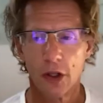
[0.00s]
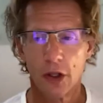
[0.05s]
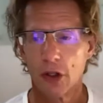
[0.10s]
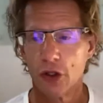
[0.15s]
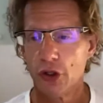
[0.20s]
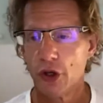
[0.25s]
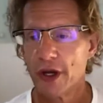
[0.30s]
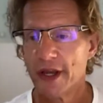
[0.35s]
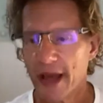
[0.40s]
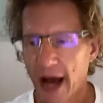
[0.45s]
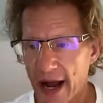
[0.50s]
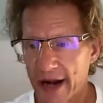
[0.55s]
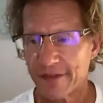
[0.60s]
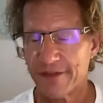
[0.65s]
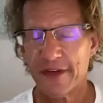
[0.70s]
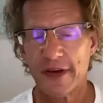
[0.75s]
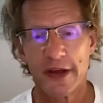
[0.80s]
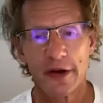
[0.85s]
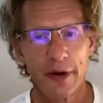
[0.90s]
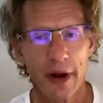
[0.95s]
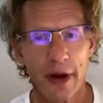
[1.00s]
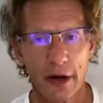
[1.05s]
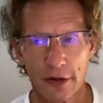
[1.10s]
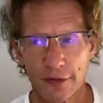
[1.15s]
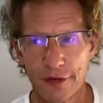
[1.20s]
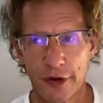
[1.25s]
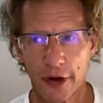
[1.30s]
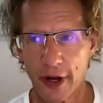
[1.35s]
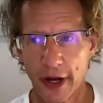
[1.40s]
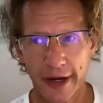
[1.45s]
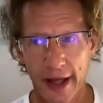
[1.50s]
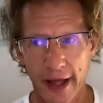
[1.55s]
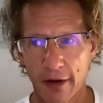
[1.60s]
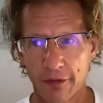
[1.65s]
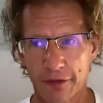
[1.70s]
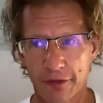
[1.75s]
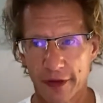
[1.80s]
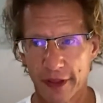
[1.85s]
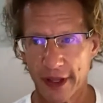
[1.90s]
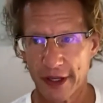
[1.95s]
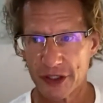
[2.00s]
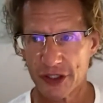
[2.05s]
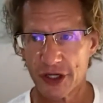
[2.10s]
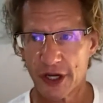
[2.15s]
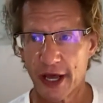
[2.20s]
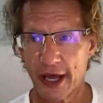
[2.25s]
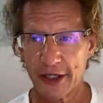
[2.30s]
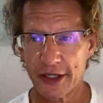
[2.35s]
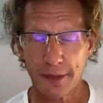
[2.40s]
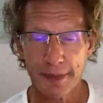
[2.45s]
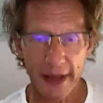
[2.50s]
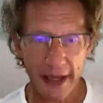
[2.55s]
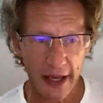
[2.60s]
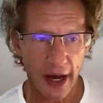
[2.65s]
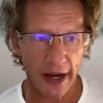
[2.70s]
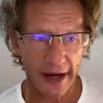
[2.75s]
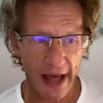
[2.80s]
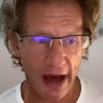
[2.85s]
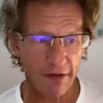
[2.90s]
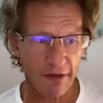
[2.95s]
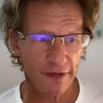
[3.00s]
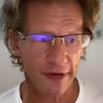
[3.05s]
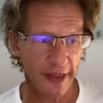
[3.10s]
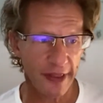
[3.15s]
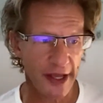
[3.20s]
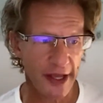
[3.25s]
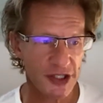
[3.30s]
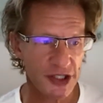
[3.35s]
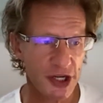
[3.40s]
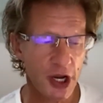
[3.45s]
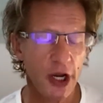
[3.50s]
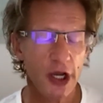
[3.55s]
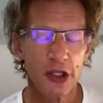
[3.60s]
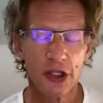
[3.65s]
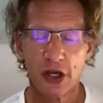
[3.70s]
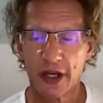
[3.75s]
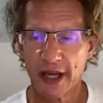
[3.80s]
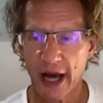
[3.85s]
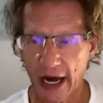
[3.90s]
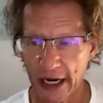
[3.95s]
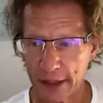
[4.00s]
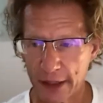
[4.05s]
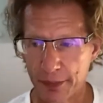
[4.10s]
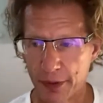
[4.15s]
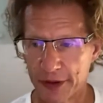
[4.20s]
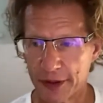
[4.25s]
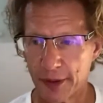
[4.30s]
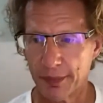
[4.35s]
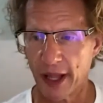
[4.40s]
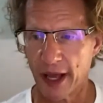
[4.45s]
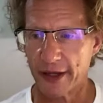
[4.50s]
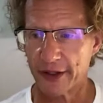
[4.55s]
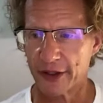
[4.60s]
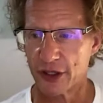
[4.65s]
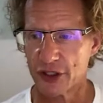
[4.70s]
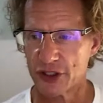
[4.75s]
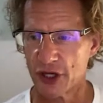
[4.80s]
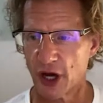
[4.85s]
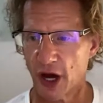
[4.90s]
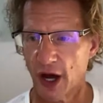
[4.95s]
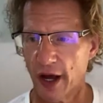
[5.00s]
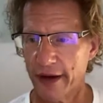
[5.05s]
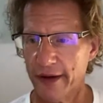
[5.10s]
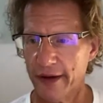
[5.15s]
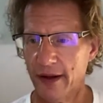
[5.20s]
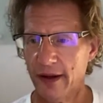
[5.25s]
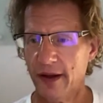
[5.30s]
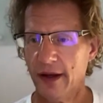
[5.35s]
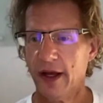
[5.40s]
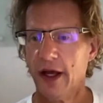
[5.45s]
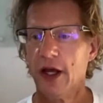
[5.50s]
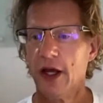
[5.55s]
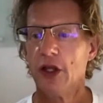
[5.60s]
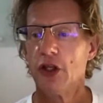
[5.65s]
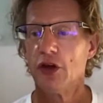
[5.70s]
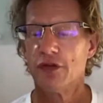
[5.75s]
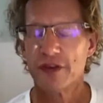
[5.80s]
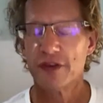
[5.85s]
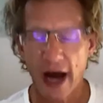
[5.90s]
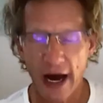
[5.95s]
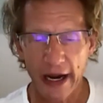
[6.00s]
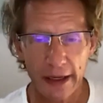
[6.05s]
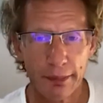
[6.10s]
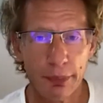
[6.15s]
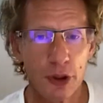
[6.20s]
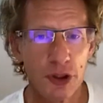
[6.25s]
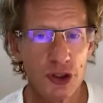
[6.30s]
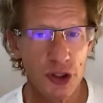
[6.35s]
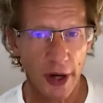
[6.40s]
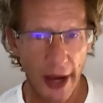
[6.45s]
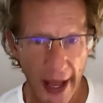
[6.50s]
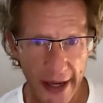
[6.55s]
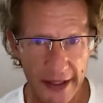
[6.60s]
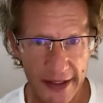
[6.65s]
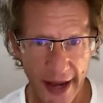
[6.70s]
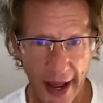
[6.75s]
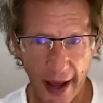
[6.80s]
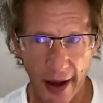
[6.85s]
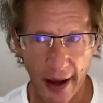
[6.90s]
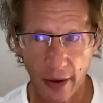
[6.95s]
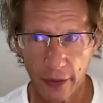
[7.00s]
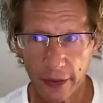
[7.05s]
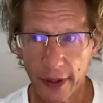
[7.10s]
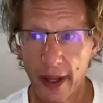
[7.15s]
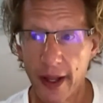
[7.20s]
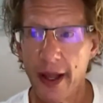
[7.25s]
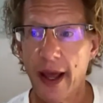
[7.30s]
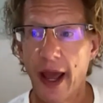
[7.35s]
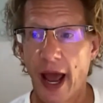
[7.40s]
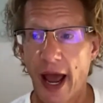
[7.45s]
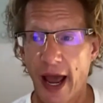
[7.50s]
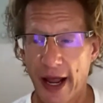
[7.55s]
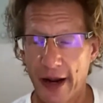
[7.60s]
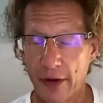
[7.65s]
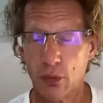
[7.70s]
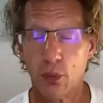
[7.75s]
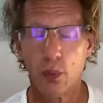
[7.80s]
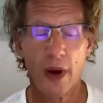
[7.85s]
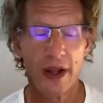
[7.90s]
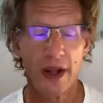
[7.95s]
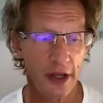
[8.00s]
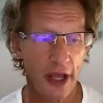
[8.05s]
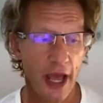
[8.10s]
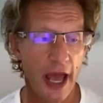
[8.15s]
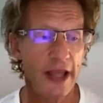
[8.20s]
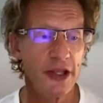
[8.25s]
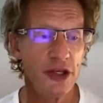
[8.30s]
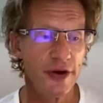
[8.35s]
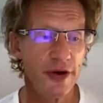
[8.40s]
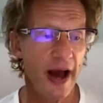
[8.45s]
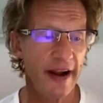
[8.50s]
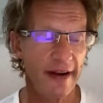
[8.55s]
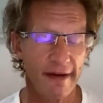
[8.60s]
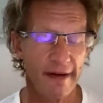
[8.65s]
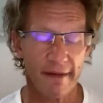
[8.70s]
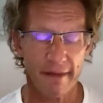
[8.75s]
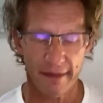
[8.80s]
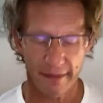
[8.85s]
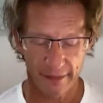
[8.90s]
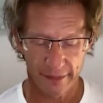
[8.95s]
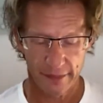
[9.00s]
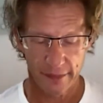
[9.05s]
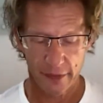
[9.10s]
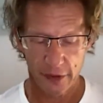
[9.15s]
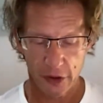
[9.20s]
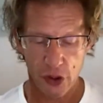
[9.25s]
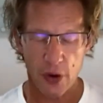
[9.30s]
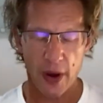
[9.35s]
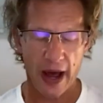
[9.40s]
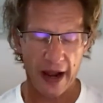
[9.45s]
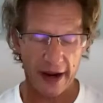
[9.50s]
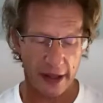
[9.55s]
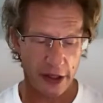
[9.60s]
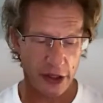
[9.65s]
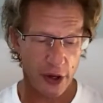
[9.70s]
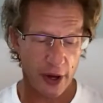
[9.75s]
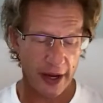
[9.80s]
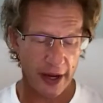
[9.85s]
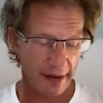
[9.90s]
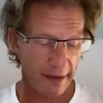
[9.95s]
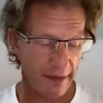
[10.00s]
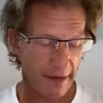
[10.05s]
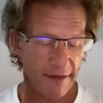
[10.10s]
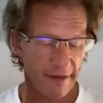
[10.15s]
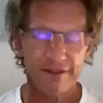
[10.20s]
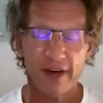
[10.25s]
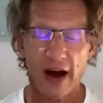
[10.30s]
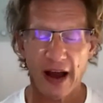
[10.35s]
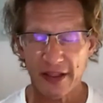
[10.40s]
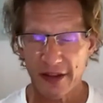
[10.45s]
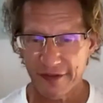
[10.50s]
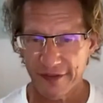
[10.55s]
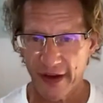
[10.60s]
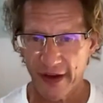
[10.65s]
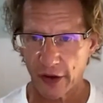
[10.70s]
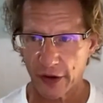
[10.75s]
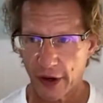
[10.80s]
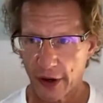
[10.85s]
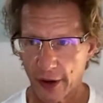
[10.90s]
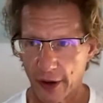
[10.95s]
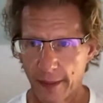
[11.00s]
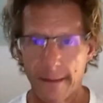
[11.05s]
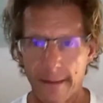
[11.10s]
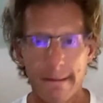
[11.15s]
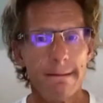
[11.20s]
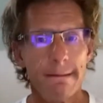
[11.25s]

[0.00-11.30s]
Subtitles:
You got to figure out if you're cut out for this. And to be cut out for this, you got to put the blinders on. You've got to put your head down, and you got to find the failure.